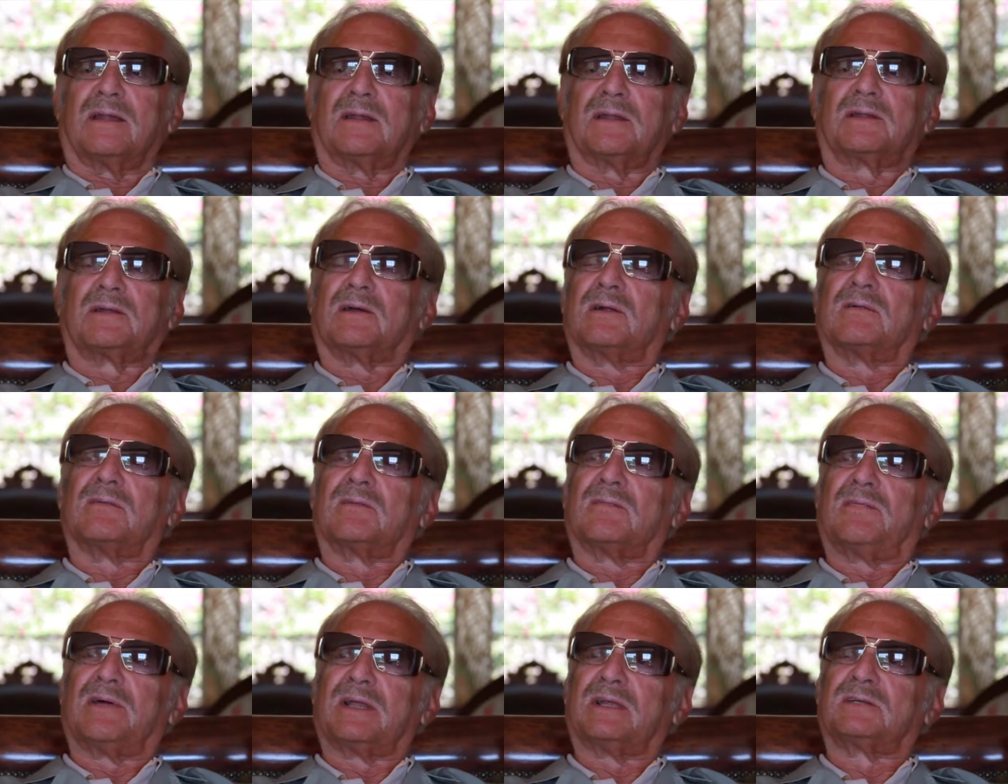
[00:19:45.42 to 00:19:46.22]
the turn
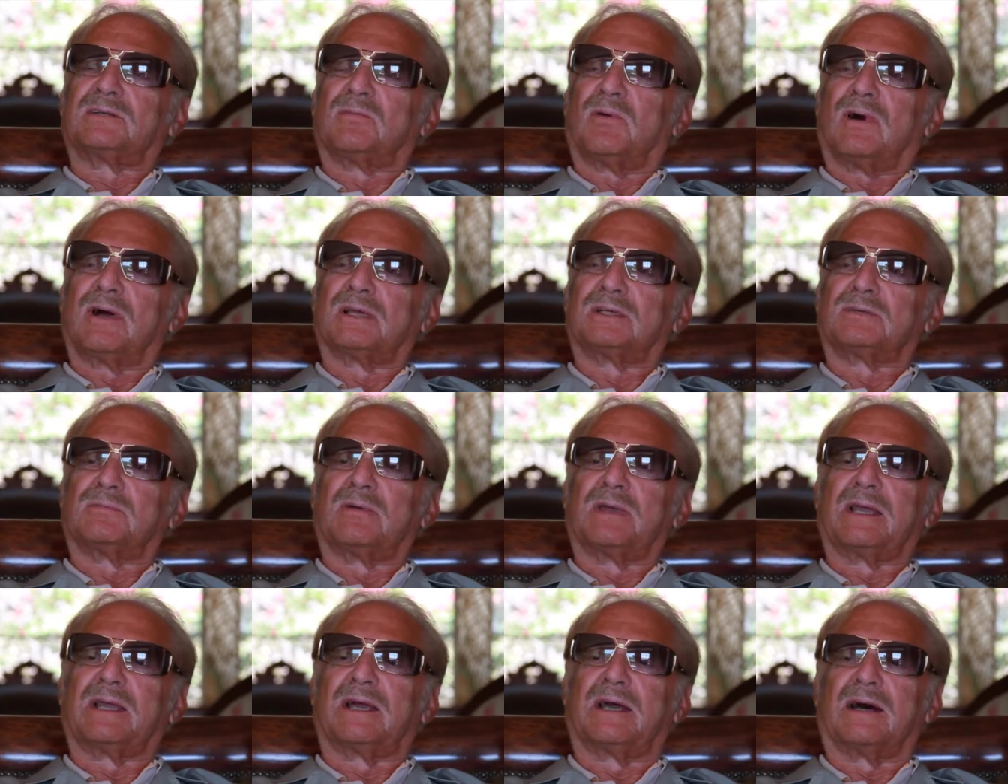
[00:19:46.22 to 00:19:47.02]
of events was
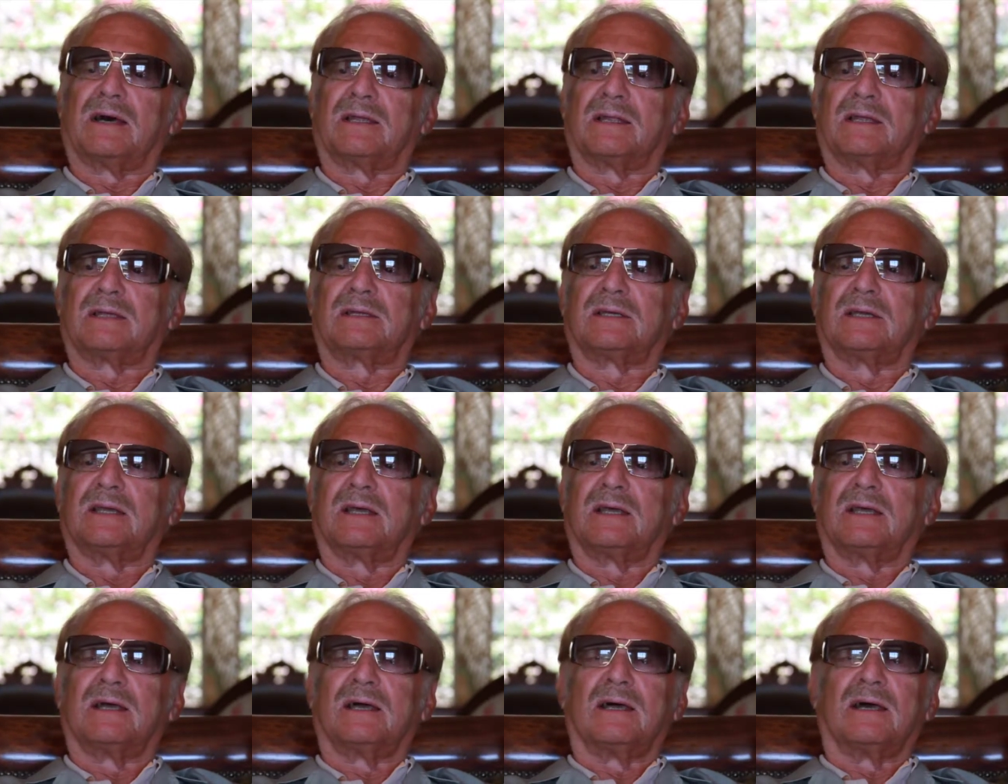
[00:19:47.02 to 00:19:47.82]
we cut it
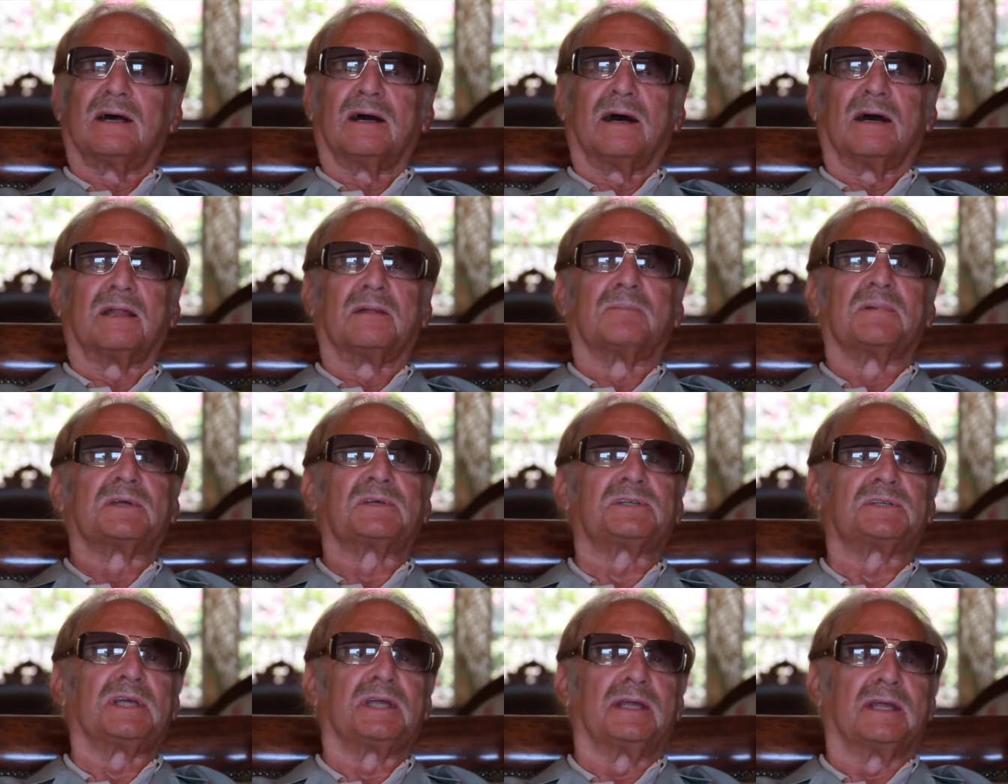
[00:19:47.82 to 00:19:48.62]
on a
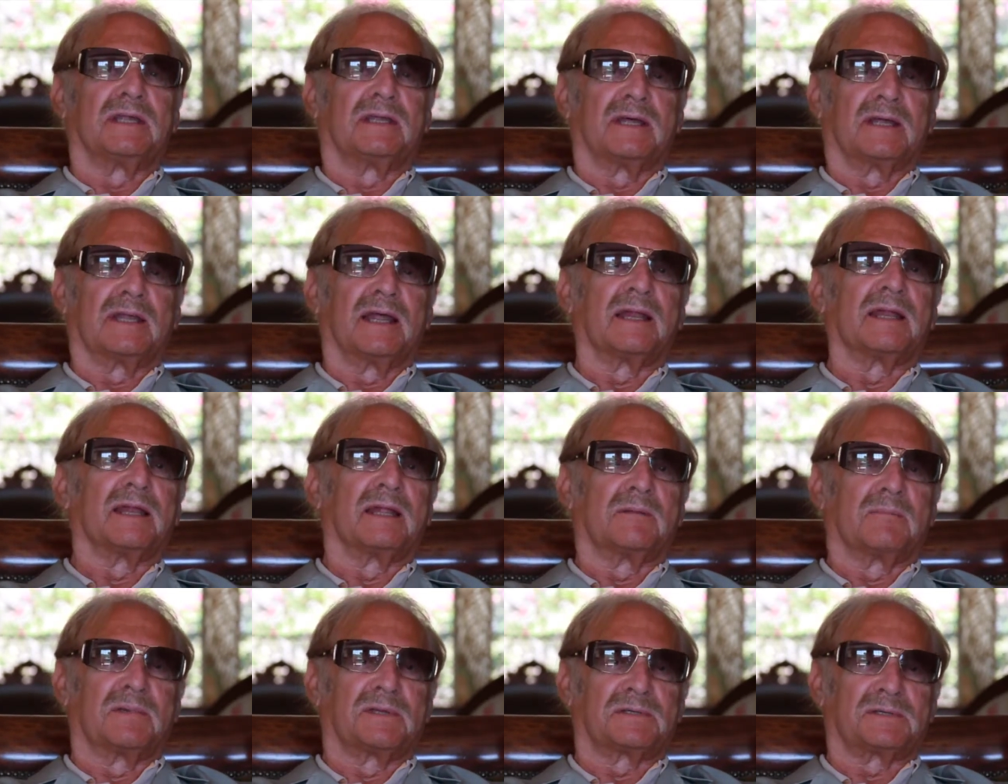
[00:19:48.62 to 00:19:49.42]
machine, an
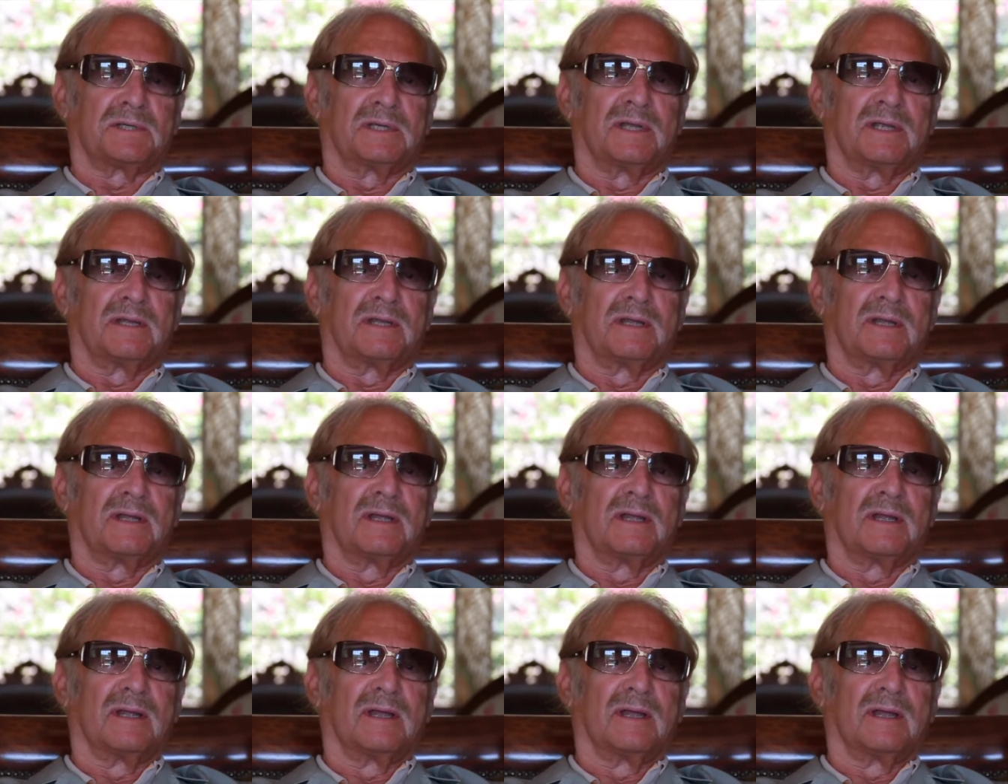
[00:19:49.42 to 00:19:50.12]
editing machine,